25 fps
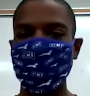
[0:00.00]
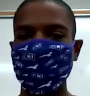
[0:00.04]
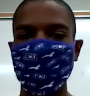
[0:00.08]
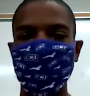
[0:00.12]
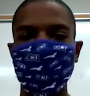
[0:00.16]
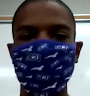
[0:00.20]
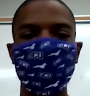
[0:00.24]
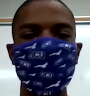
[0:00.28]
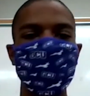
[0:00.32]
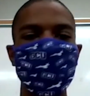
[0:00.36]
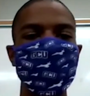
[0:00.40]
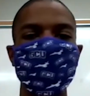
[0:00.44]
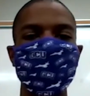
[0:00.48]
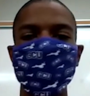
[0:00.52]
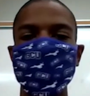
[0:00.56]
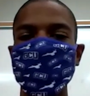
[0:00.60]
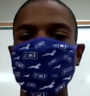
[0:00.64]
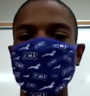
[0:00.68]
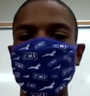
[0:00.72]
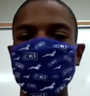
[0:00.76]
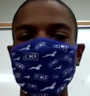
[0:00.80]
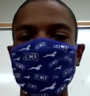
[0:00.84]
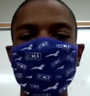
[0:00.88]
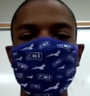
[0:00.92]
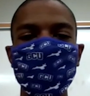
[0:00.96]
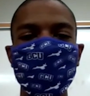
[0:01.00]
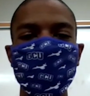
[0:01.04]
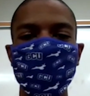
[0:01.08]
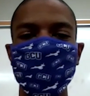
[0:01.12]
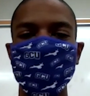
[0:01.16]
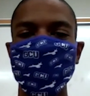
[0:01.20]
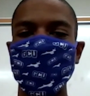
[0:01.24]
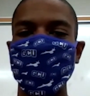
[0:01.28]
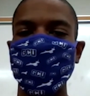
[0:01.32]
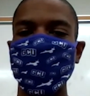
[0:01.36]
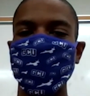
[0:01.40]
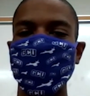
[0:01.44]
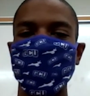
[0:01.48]
hoist you
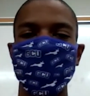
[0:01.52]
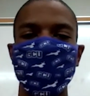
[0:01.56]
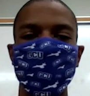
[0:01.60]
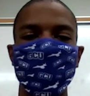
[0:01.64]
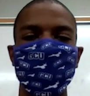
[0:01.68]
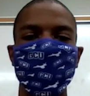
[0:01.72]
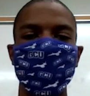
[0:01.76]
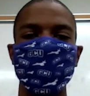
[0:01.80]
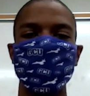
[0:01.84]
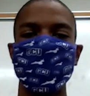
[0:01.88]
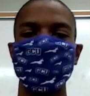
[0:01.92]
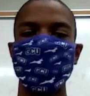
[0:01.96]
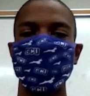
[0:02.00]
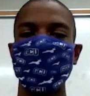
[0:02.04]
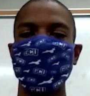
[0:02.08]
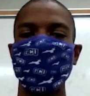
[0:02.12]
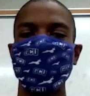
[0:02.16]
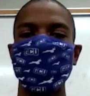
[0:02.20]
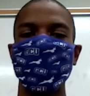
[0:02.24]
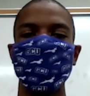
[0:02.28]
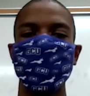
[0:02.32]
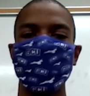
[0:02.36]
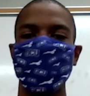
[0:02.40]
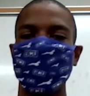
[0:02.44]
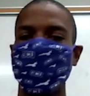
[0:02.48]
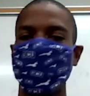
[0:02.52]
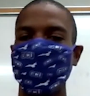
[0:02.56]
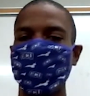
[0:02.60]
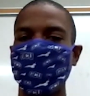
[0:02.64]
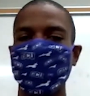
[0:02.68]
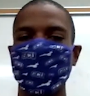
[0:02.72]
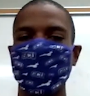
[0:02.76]
over, you know what I'm saying? And